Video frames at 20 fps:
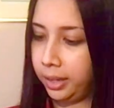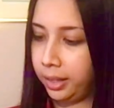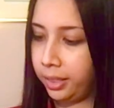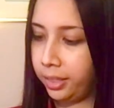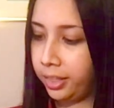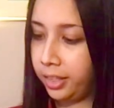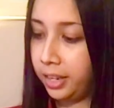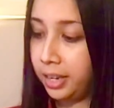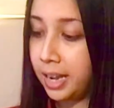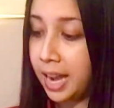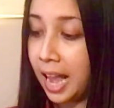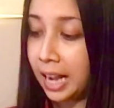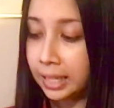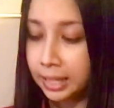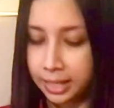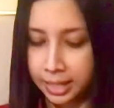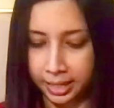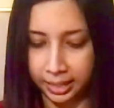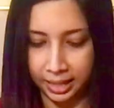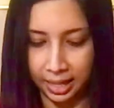The next
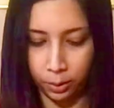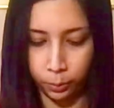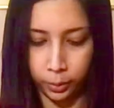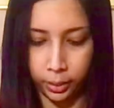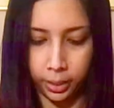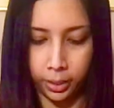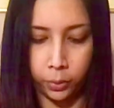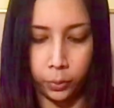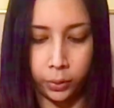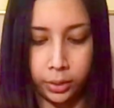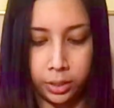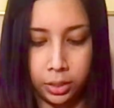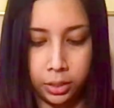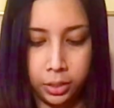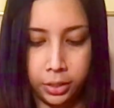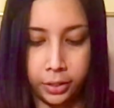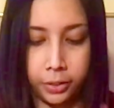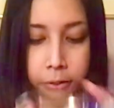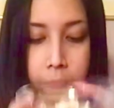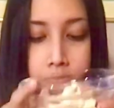thing that we're going to
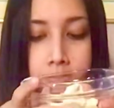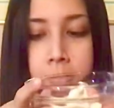do